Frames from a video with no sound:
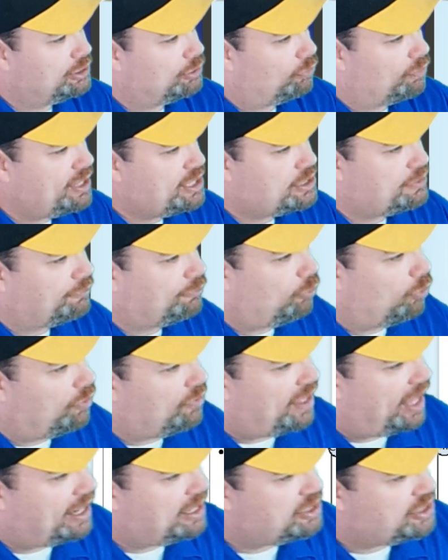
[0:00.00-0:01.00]
and the reason for
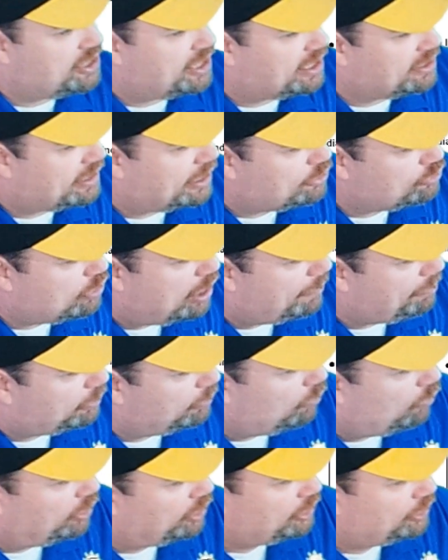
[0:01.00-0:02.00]
that is you get that
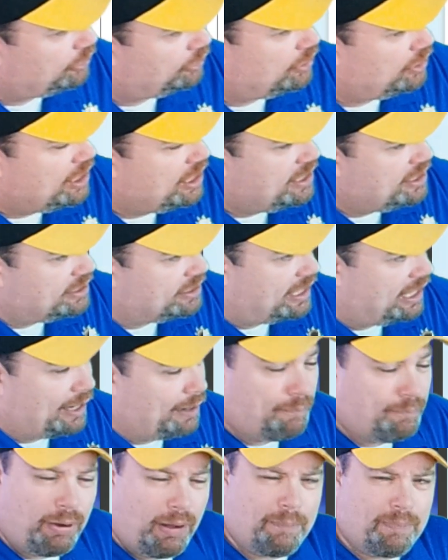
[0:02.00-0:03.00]
tropical moisture to
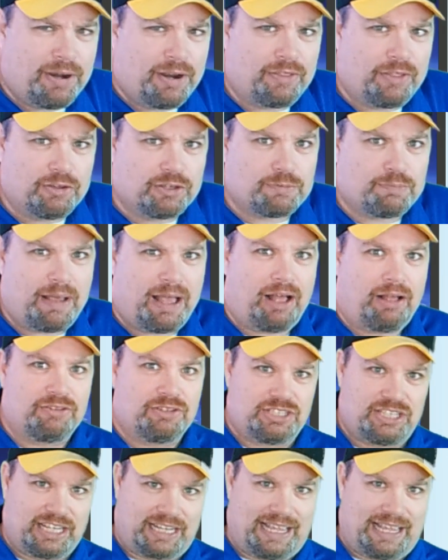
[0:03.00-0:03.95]
kind of bump into those mountains.